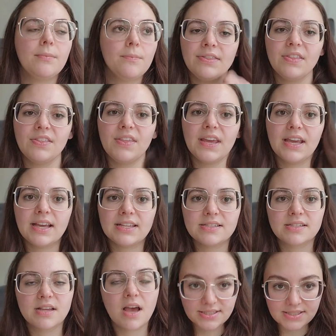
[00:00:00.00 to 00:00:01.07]
And the thing
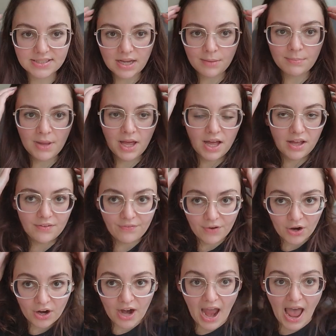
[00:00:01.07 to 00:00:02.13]
is, some of
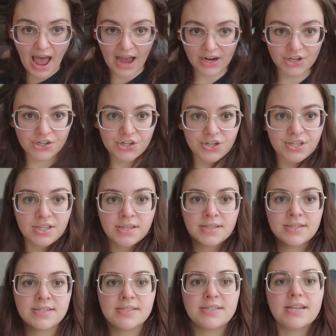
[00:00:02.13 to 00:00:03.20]
her
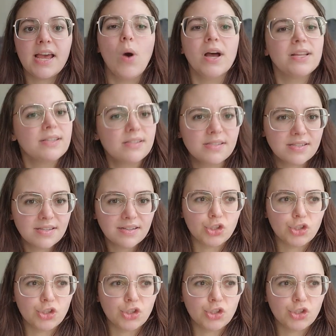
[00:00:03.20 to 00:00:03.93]
actions was